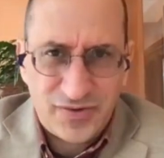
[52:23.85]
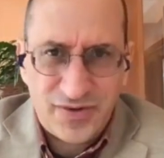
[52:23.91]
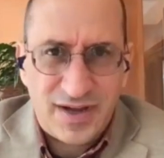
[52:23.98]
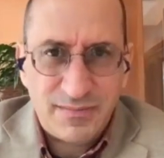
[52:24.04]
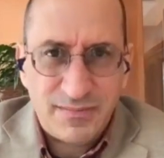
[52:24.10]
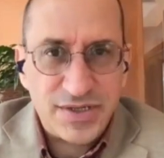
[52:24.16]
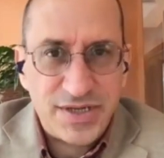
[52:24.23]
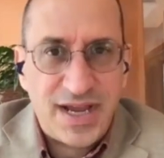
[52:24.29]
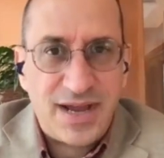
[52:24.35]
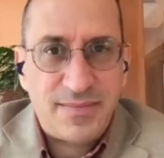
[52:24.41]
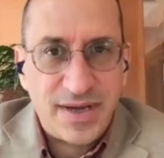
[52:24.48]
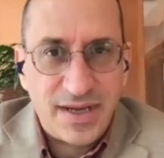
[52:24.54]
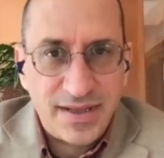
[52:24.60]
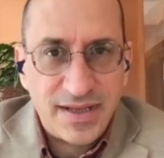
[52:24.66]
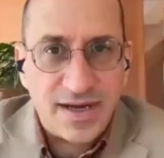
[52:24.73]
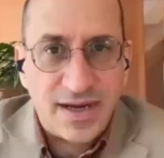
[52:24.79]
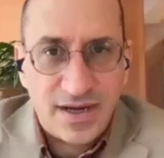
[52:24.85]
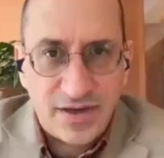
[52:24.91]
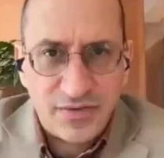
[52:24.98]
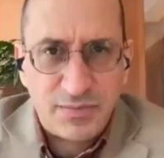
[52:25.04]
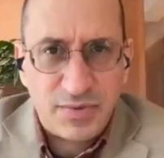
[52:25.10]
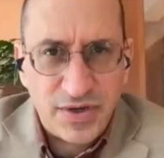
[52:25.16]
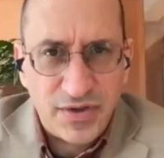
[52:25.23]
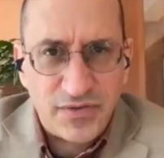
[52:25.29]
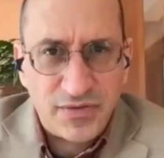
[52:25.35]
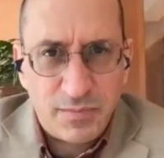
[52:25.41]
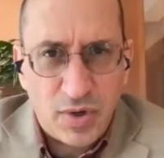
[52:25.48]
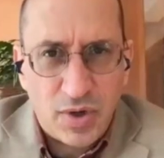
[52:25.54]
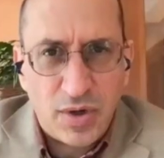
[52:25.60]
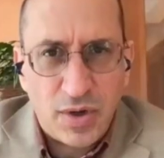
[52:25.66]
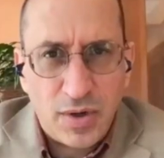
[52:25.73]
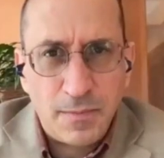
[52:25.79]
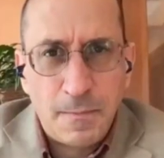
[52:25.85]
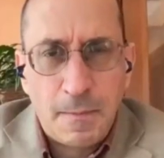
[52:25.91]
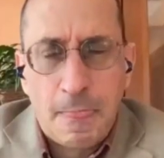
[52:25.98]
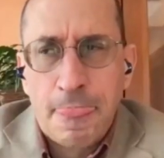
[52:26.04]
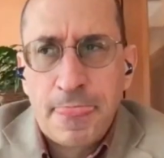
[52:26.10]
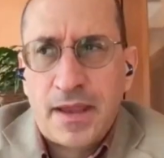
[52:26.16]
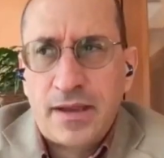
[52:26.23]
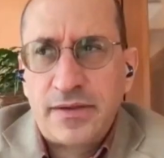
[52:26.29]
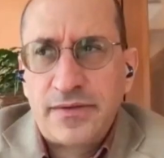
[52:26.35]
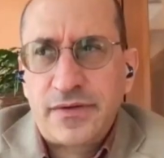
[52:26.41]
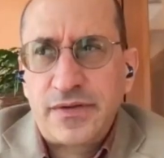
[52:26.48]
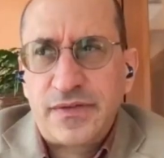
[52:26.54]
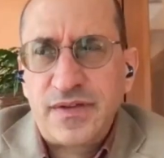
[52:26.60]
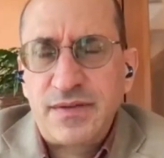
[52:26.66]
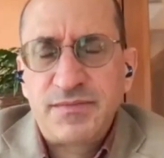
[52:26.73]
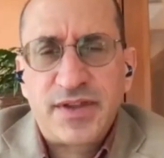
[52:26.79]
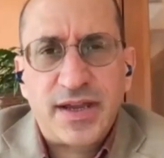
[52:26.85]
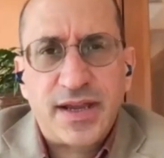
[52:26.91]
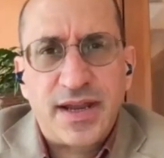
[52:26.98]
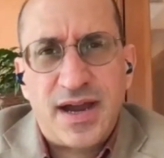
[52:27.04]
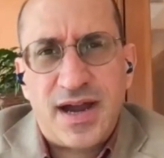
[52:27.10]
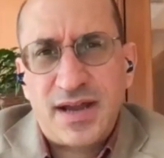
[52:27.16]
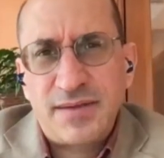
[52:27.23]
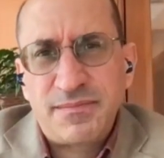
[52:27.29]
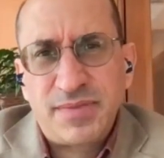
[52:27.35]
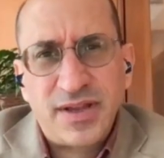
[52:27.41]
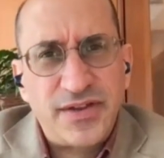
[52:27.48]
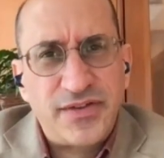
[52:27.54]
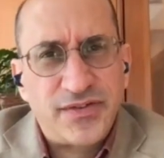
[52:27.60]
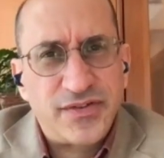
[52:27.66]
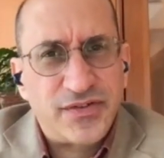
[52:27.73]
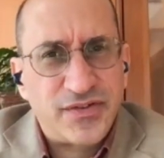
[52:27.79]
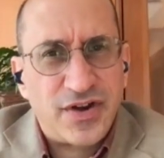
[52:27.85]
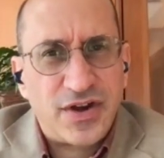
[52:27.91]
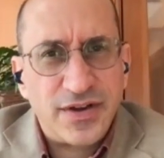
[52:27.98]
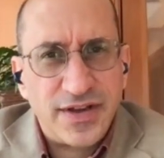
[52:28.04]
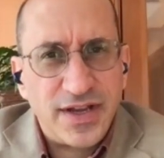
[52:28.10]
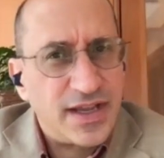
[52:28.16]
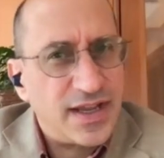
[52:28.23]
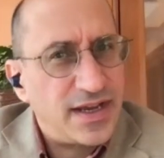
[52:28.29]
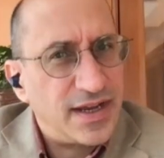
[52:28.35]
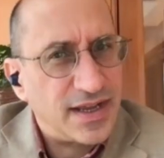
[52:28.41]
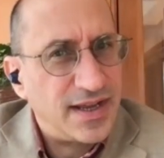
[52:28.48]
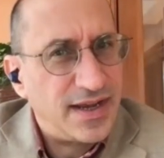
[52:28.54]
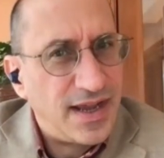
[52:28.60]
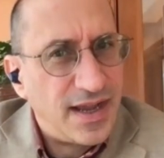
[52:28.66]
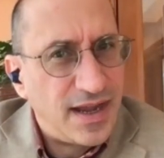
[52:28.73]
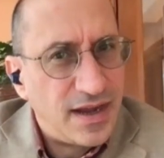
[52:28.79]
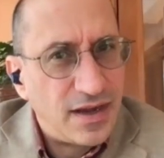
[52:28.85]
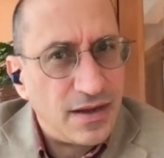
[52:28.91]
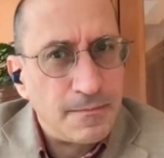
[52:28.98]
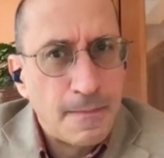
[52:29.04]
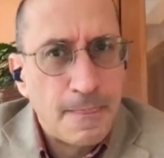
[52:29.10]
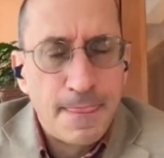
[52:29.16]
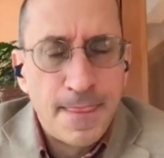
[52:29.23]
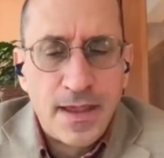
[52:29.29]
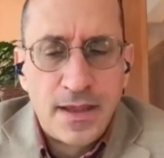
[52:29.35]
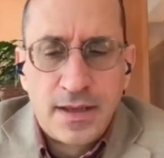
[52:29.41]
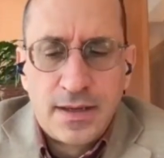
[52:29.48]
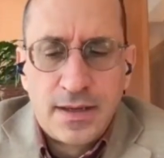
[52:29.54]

There's not much happening there. It's pretty small, and so it seems like an odd place to start digging a canal.